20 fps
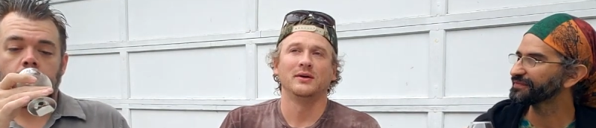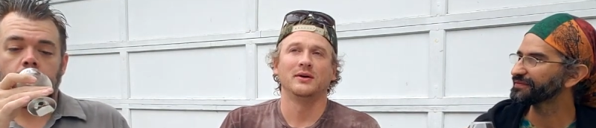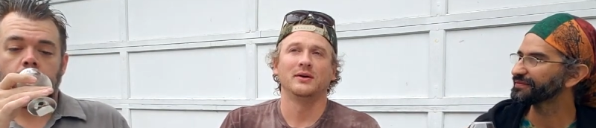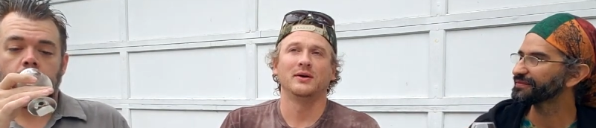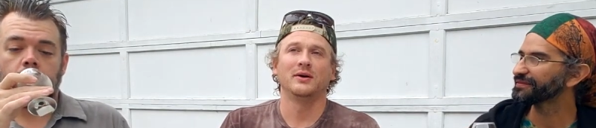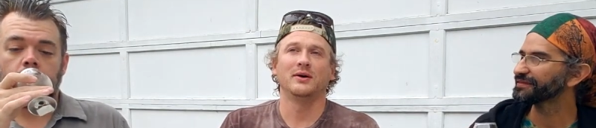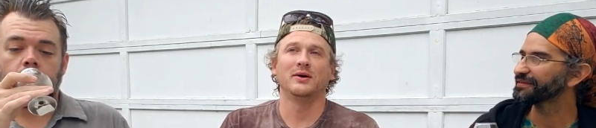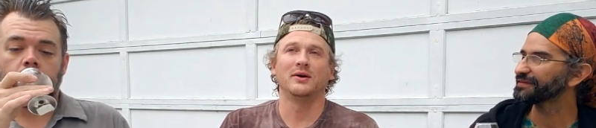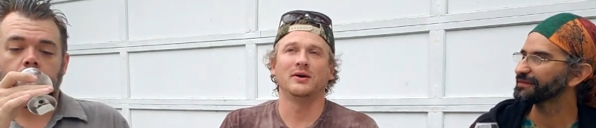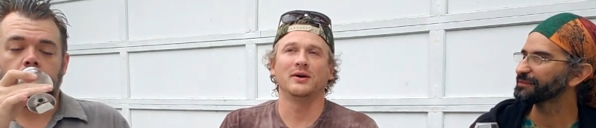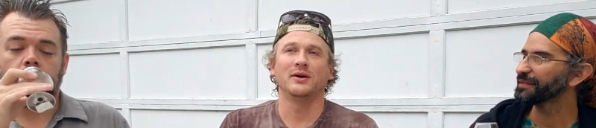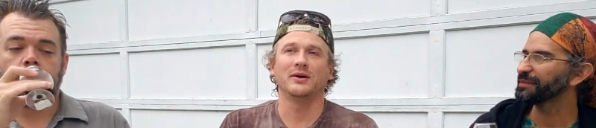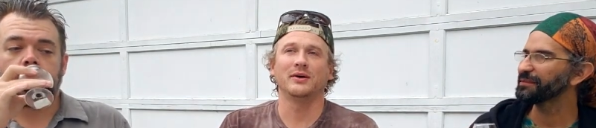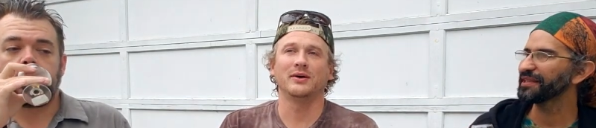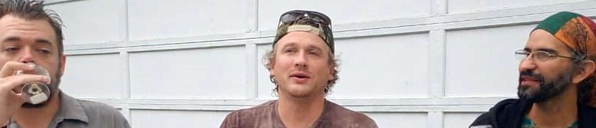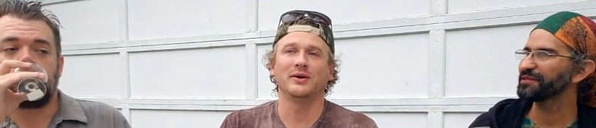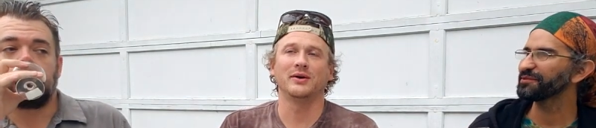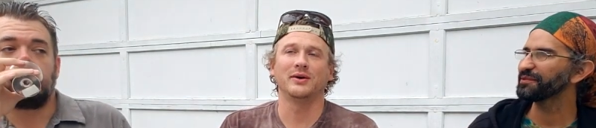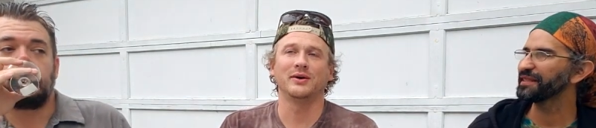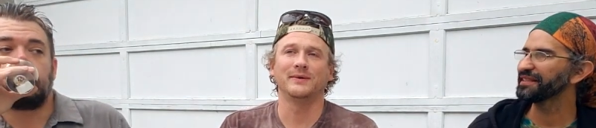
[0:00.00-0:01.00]
Speaker 1: Uh, Maybe
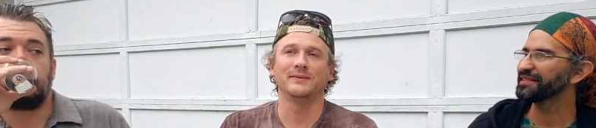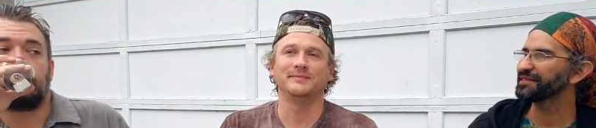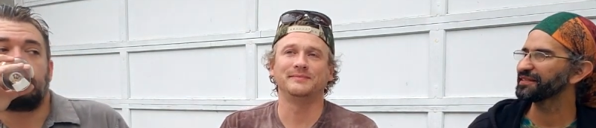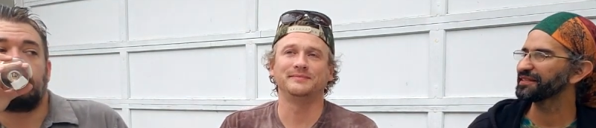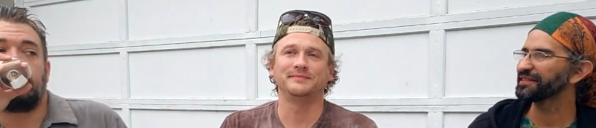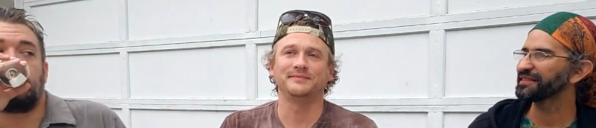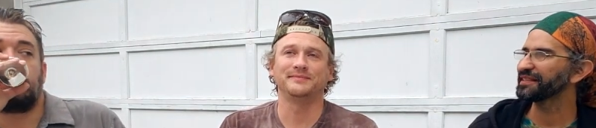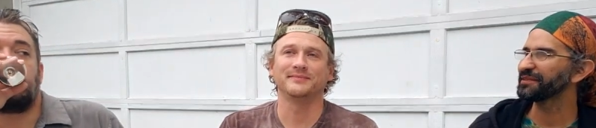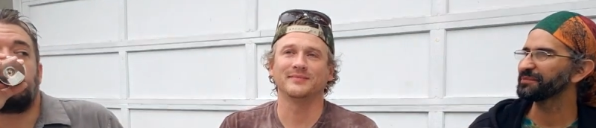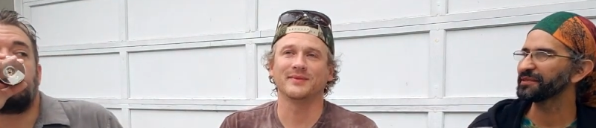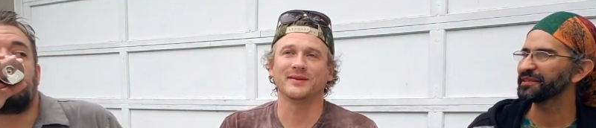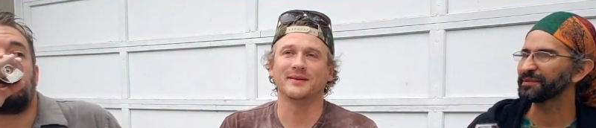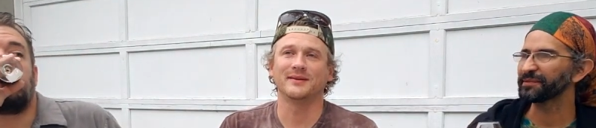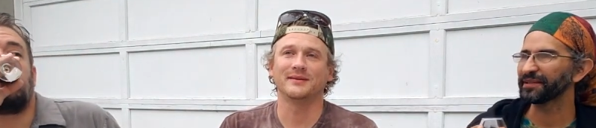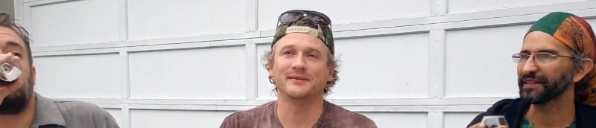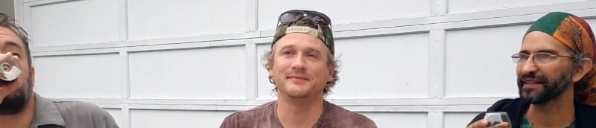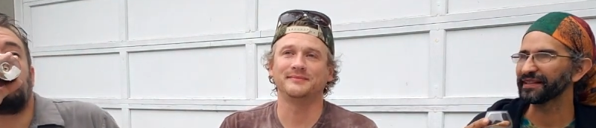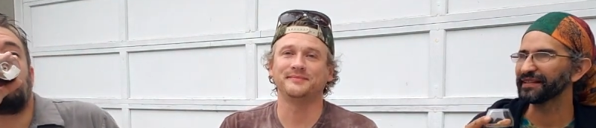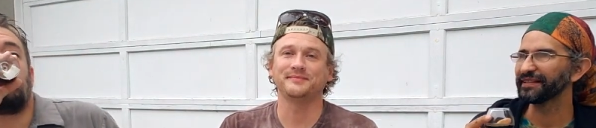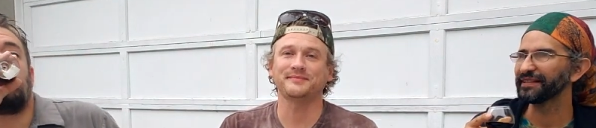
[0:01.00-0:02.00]
I should wait until the ten minute
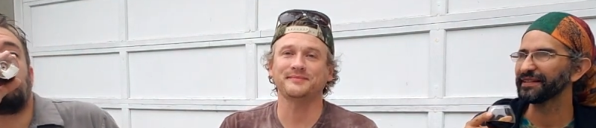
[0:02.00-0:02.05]
mark.